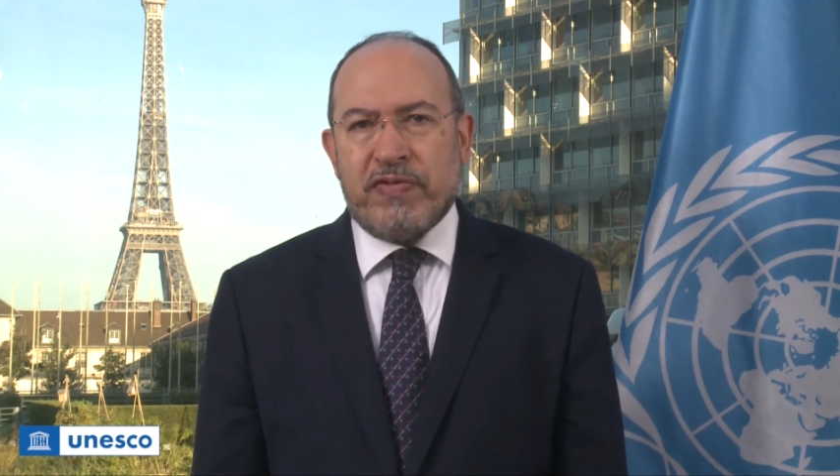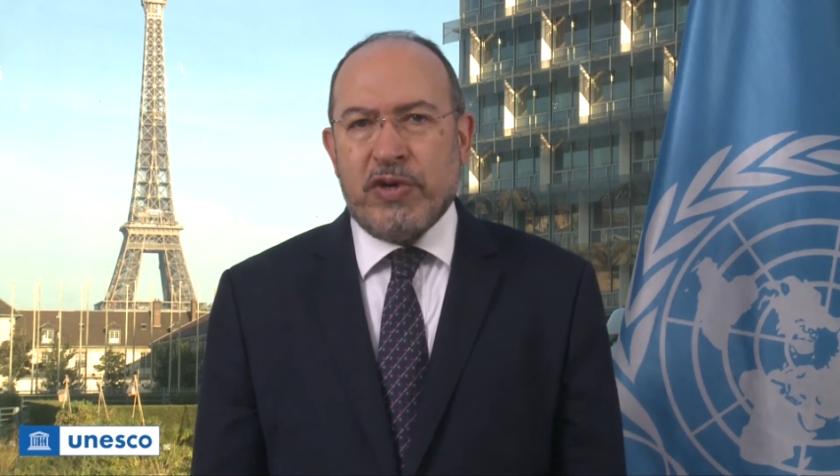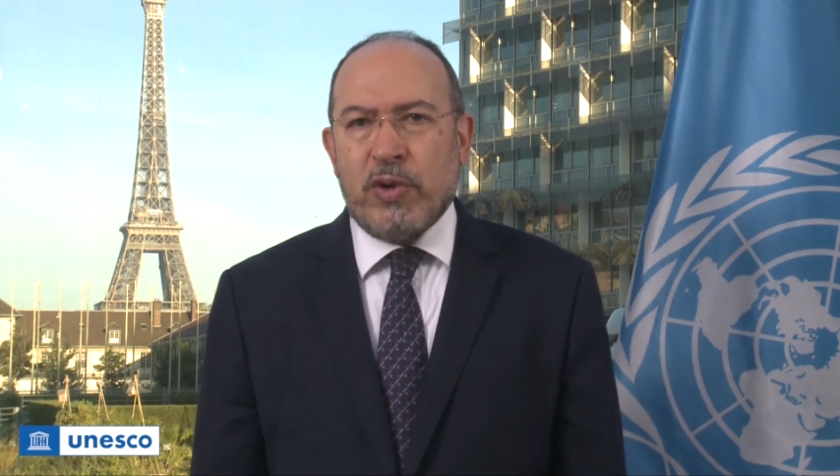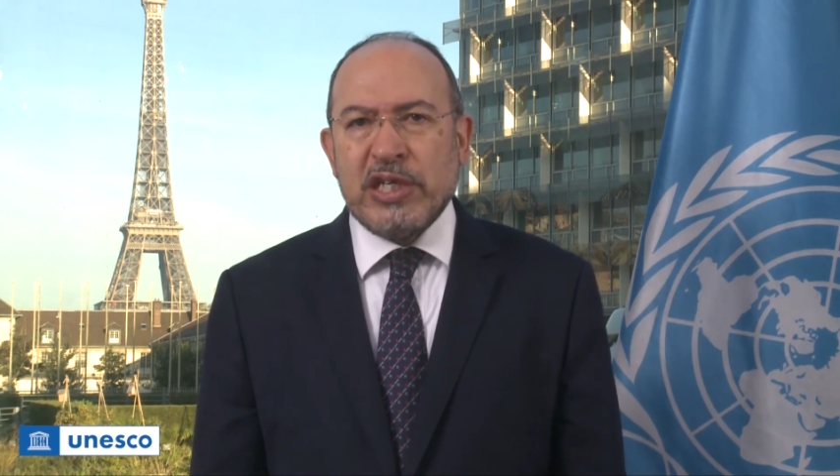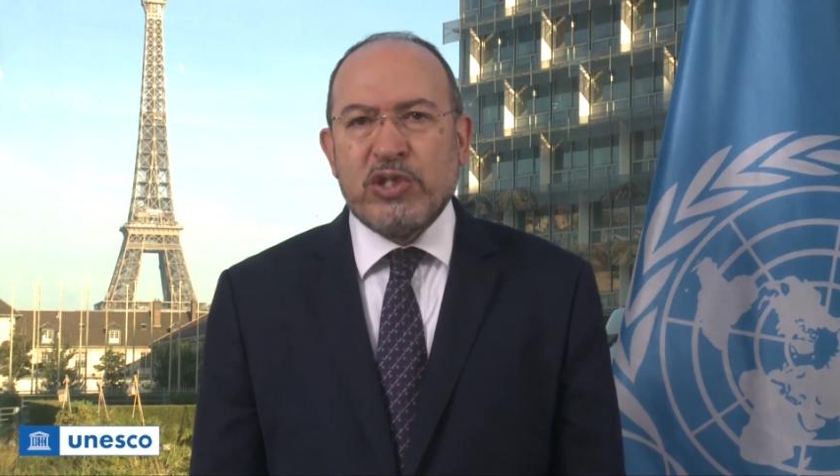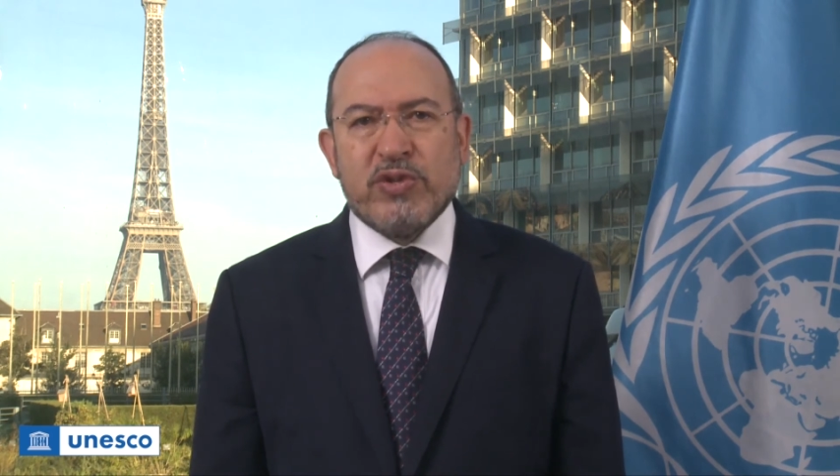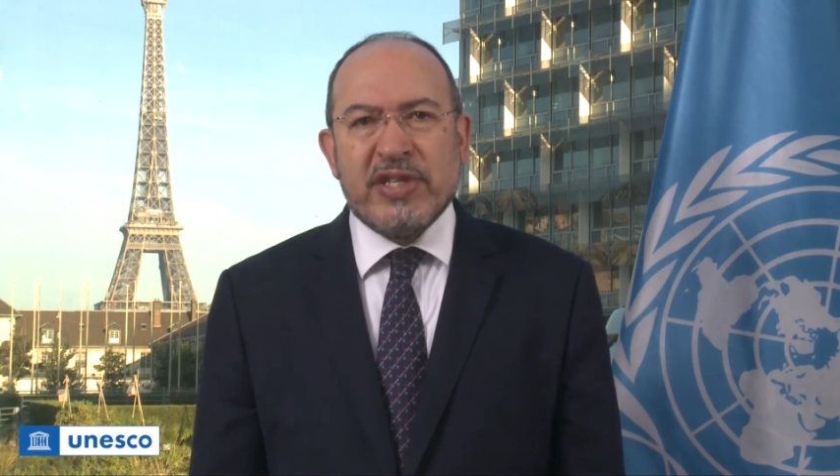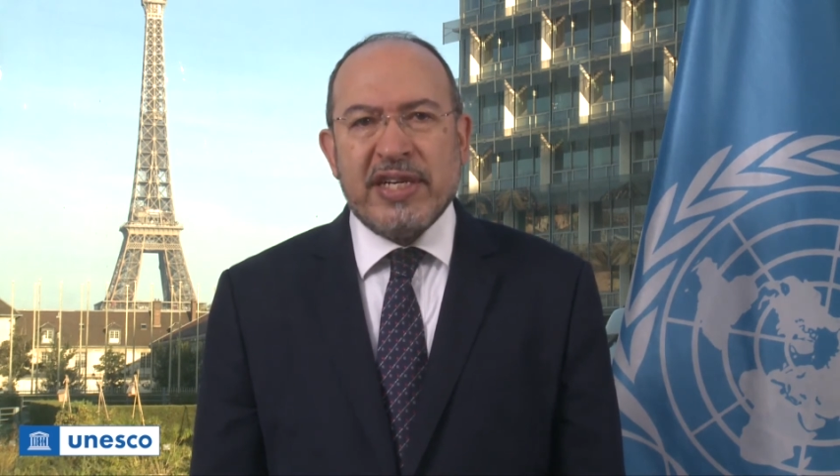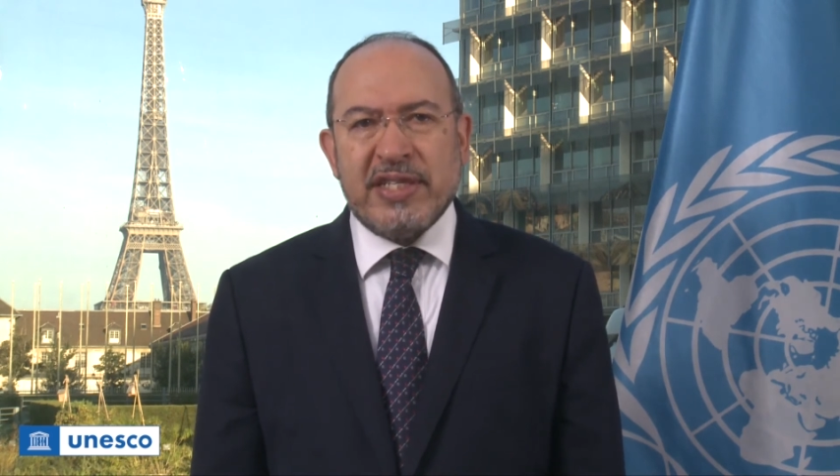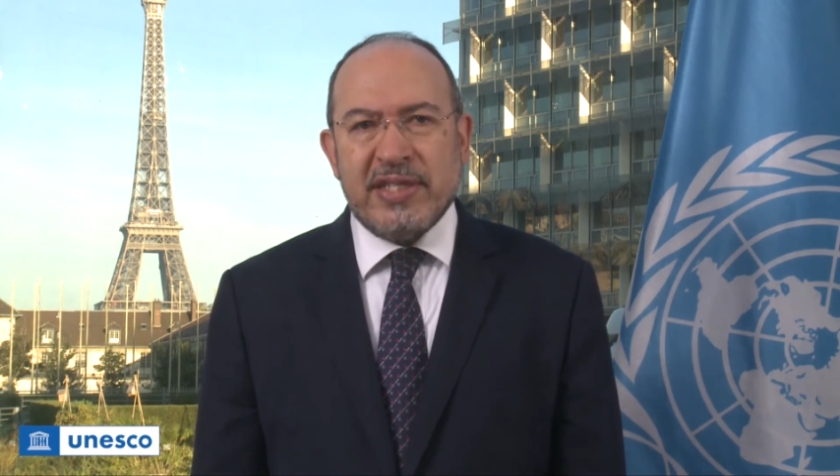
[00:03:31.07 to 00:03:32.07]
knowledge
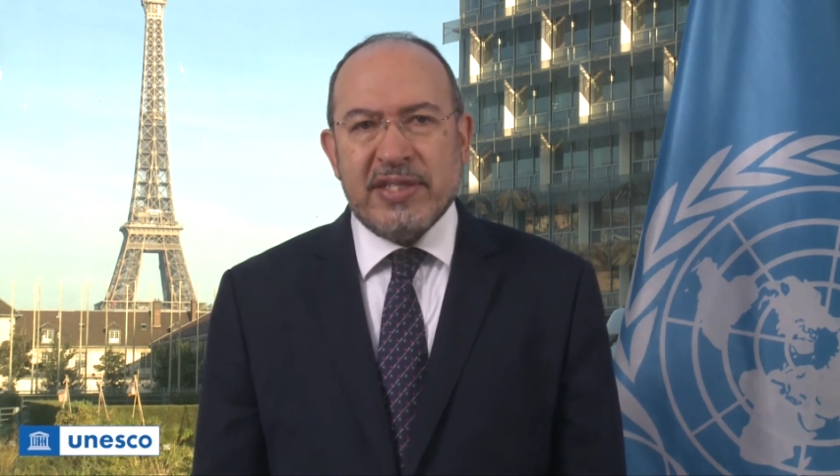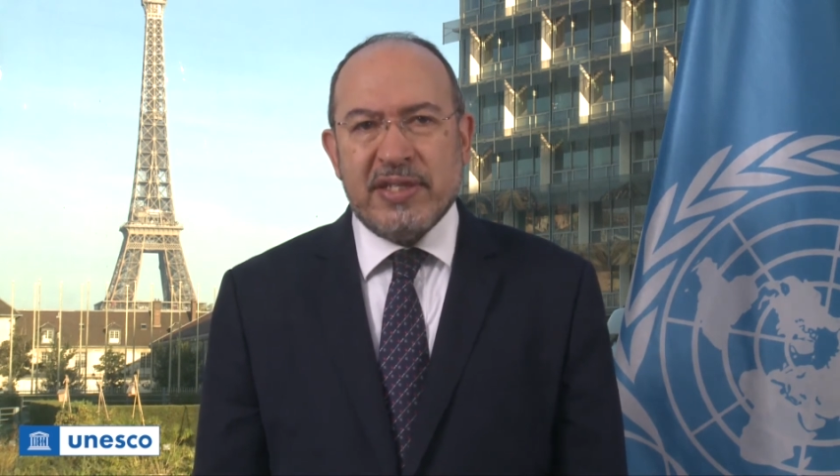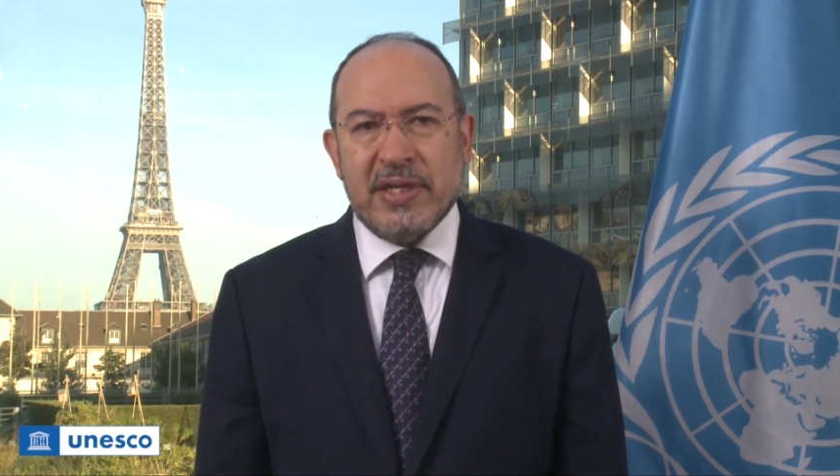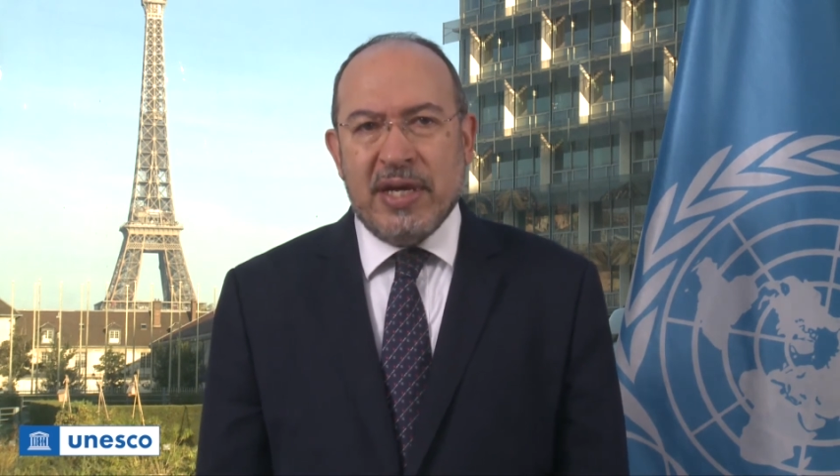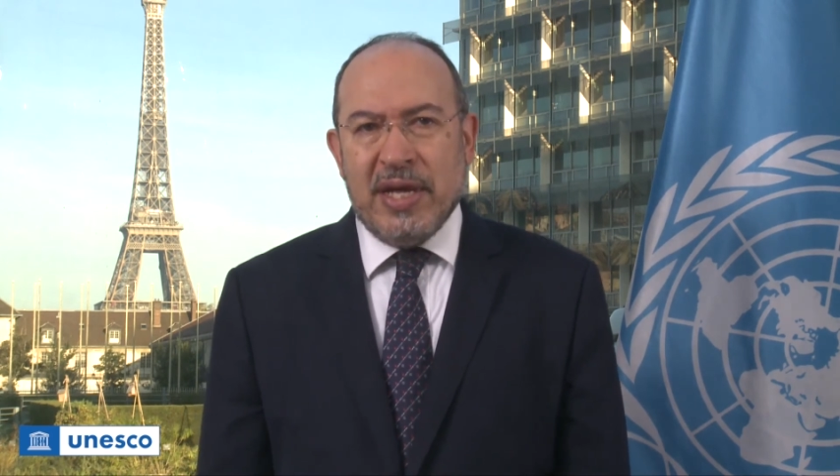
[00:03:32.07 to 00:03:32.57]
societies.